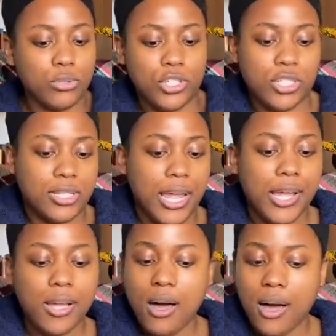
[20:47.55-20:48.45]
were just
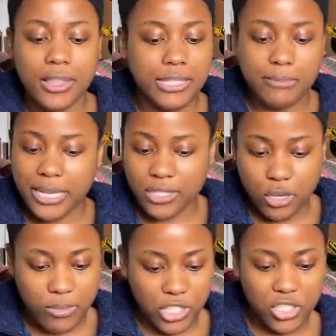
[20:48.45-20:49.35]
like, oh, this makes
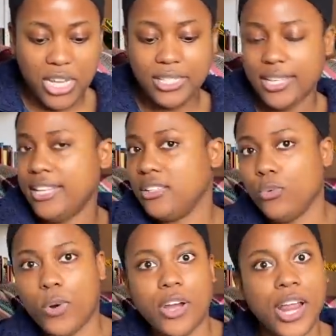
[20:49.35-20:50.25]
so much sense. Is it
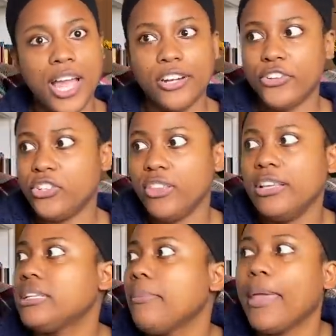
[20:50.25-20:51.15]
weird? I understood
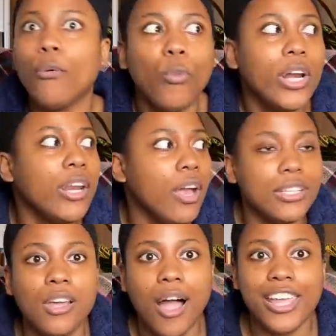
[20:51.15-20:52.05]
this. And I'm like, what are y'all
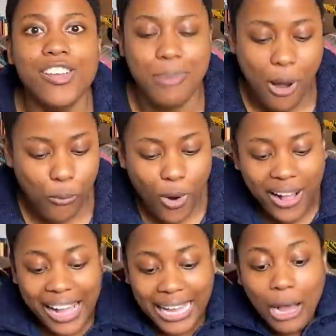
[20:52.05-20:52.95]
talking about?
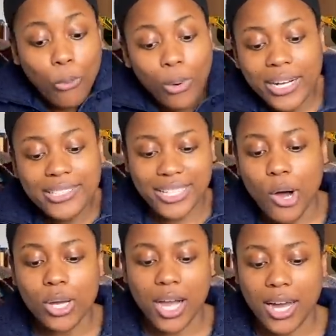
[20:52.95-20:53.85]
What is
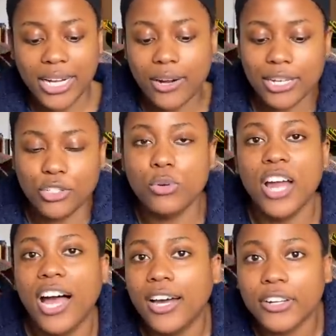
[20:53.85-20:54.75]
going on here? I do
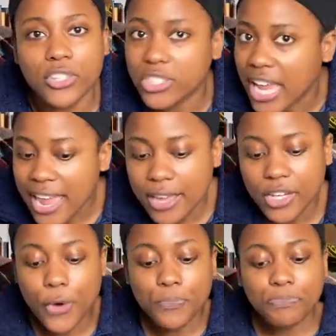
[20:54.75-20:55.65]
not
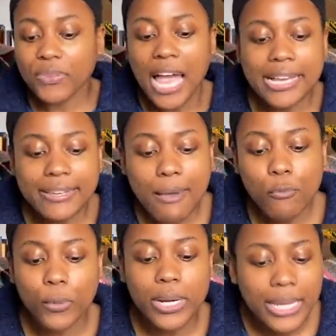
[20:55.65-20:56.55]
understand. I kept
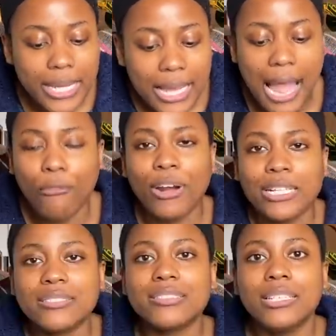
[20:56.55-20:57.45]
reading it. I read
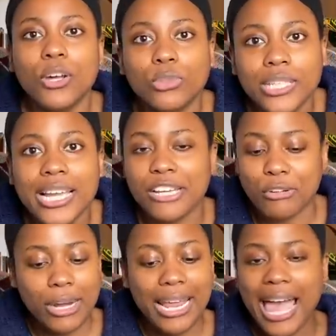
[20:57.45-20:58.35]
it slowly. I
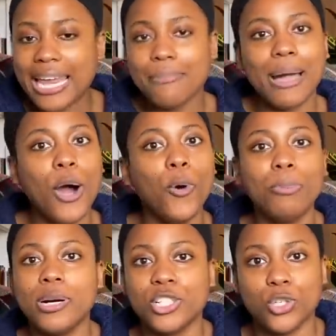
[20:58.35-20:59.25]
tried to add in my own
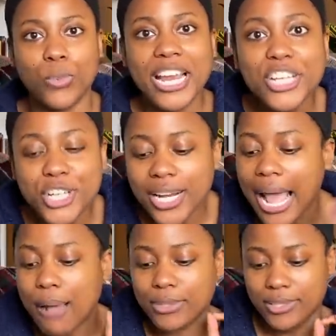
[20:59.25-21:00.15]
punctuation.
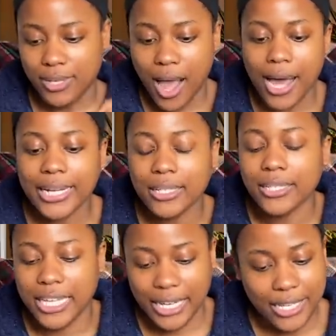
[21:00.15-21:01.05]
I was
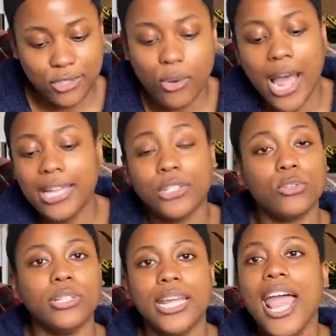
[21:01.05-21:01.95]
not getting it. So I
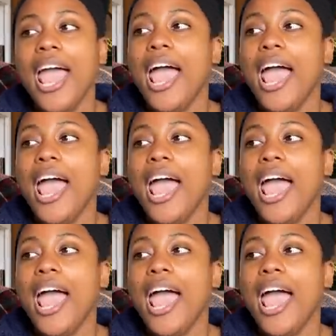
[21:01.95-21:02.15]
literally